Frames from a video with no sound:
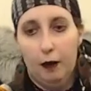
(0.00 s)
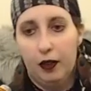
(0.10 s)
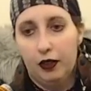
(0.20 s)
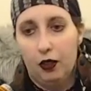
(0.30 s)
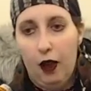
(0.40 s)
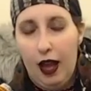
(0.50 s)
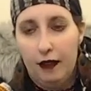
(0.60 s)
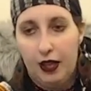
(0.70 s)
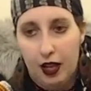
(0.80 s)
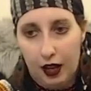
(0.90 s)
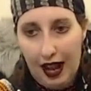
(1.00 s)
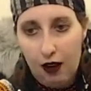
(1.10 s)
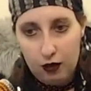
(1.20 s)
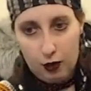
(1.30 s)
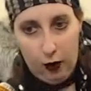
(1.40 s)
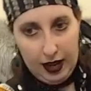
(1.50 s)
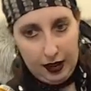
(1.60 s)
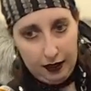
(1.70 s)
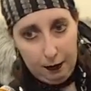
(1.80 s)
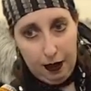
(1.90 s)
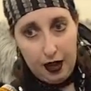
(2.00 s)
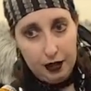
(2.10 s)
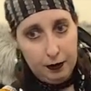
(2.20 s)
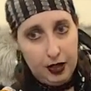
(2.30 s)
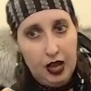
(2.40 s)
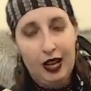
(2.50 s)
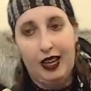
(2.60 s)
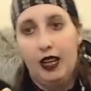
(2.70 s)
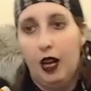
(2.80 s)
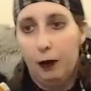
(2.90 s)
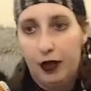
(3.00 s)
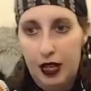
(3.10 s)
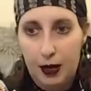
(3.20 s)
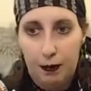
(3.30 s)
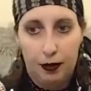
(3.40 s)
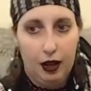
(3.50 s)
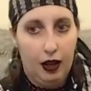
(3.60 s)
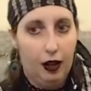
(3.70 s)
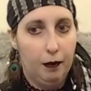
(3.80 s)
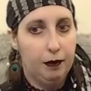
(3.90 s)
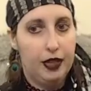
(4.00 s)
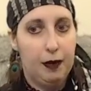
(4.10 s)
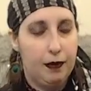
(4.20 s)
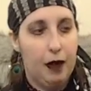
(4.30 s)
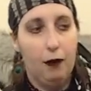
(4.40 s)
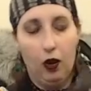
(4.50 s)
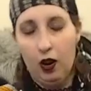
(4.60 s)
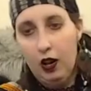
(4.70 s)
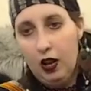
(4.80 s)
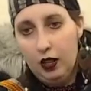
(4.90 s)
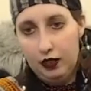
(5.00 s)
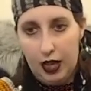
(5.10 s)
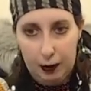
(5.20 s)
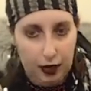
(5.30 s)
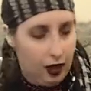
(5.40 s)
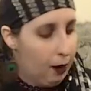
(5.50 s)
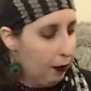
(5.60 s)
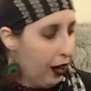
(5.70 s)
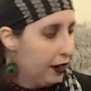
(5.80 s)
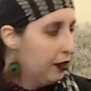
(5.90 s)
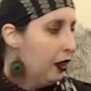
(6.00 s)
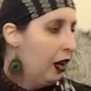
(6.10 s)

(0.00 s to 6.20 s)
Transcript: So having a counterweight at the bottom can help keep that more stable and upright.